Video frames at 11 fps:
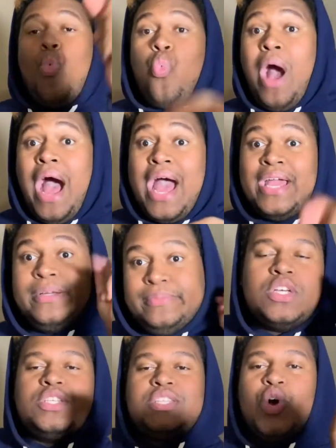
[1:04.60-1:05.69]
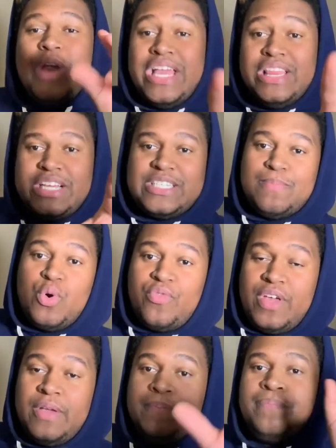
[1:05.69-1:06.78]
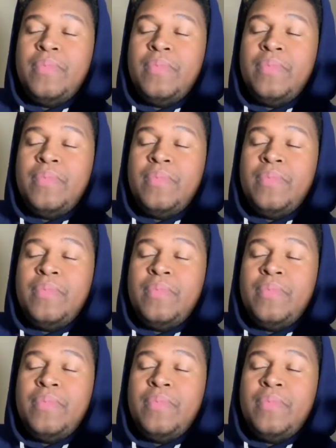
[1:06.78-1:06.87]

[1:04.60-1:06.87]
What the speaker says: why. So in this movie,